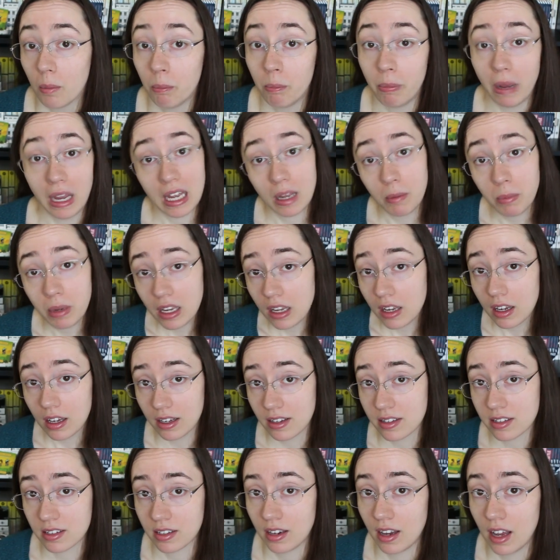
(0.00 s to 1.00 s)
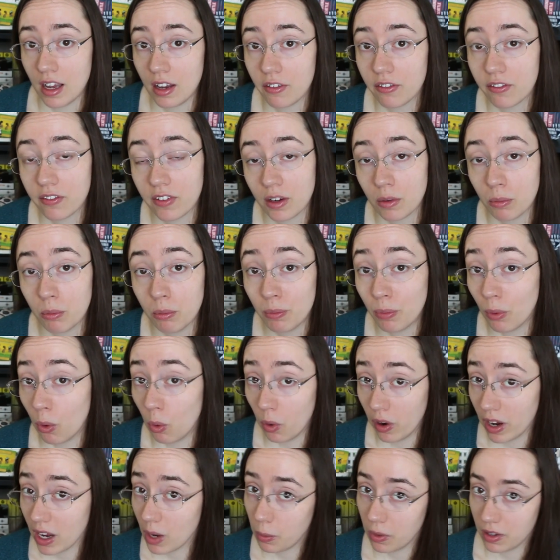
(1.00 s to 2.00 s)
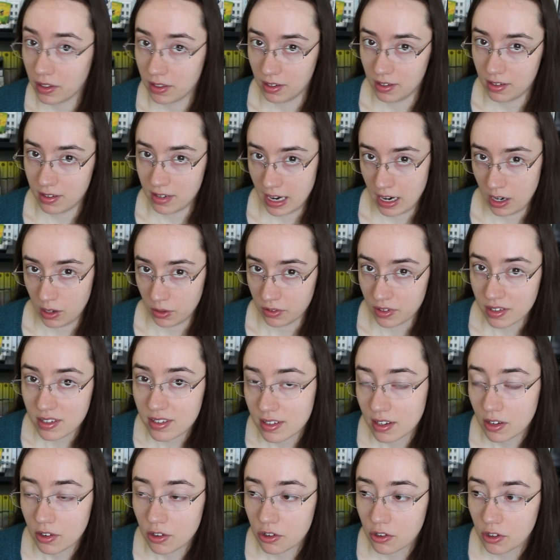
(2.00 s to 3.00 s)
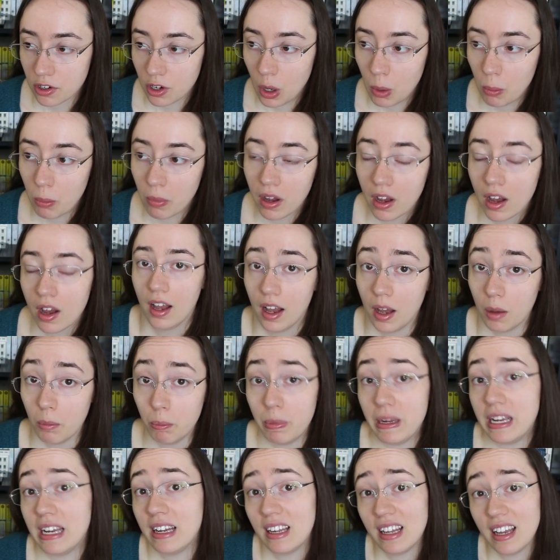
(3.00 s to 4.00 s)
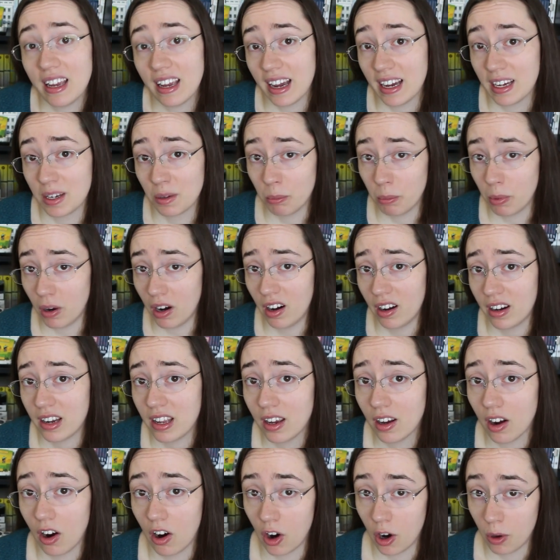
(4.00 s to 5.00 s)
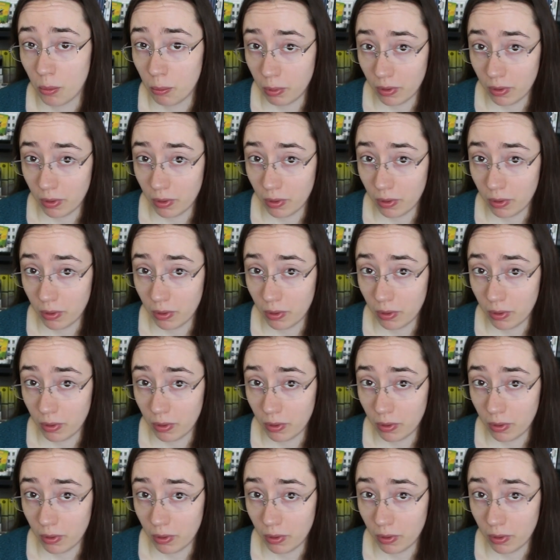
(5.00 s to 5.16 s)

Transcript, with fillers: Baby is an infant boy with Down syndrome. Beanie and Bonnie are